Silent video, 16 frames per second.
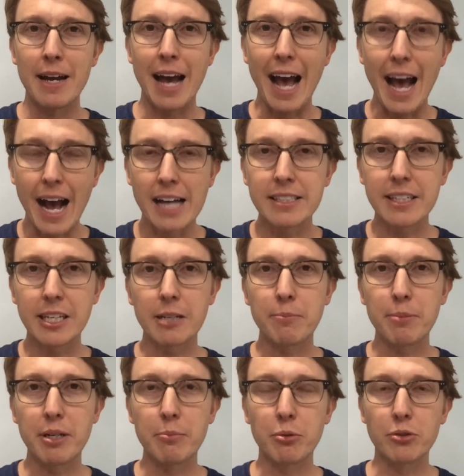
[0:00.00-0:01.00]
asking
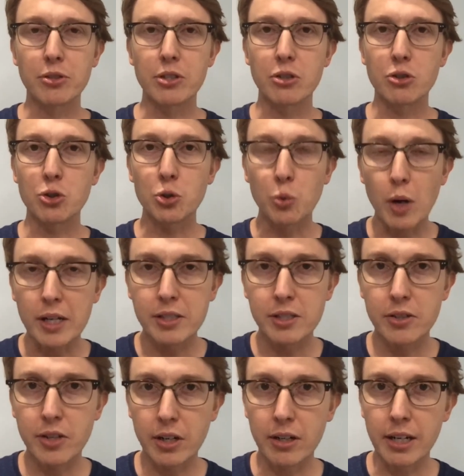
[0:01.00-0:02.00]
people to
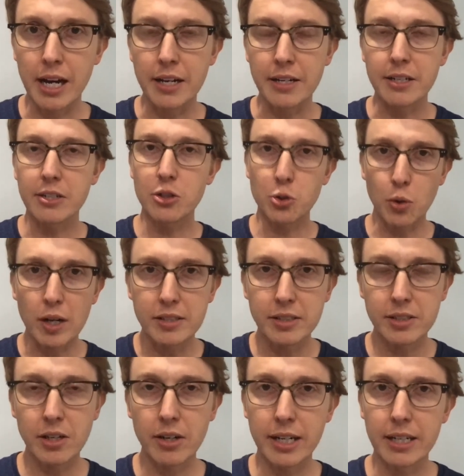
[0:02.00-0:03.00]
trust their gut,
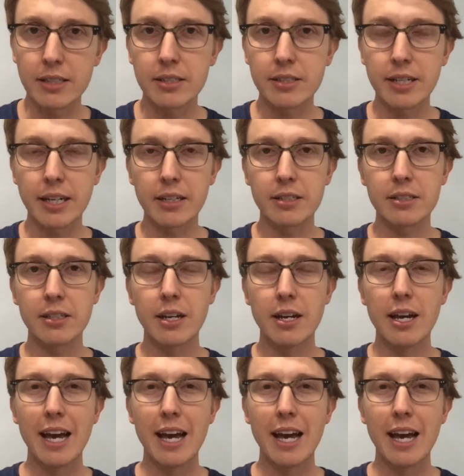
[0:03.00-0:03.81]
trust their instincts,